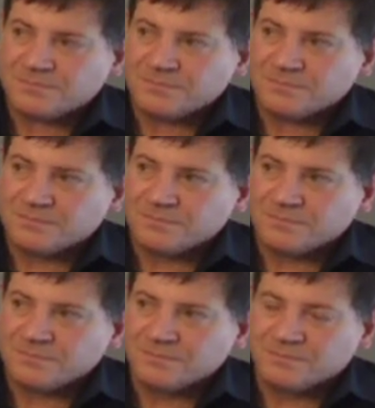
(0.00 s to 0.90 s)

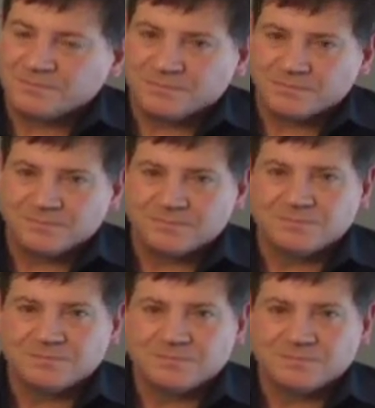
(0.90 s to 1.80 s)

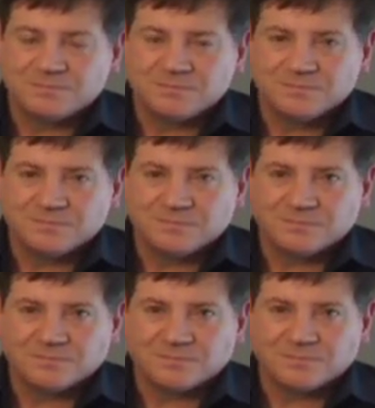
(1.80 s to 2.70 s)

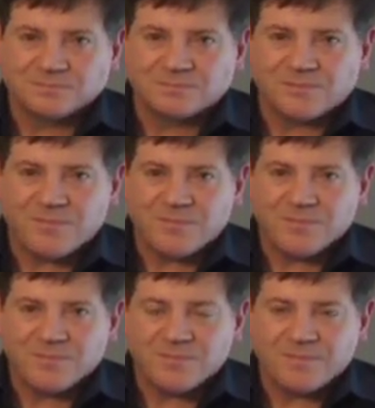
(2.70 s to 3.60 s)

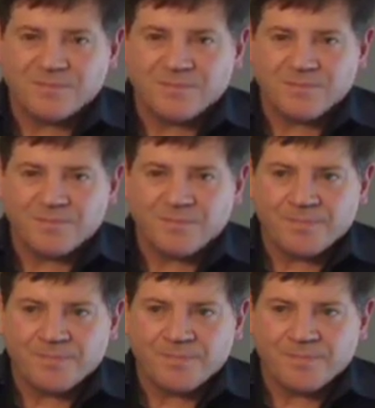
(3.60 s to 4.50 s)

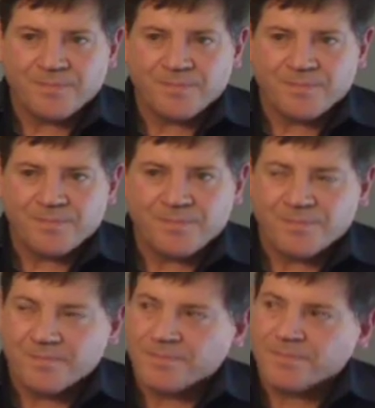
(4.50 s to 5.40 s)

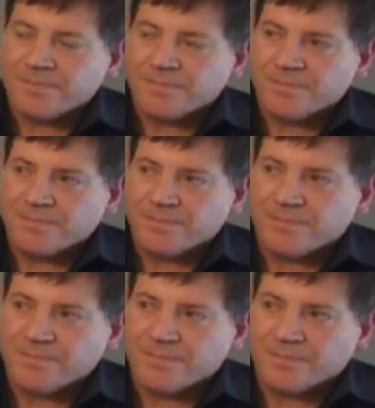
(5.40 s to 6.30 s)

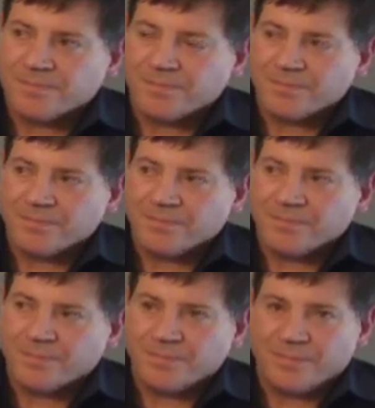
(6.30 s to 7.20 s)

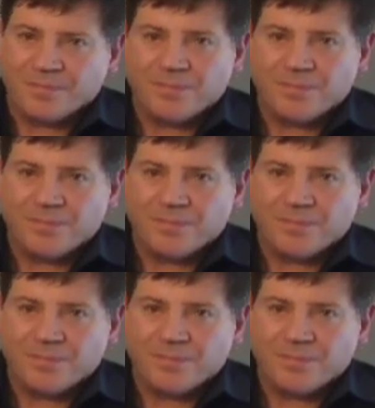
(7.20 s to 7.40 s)
[no speech]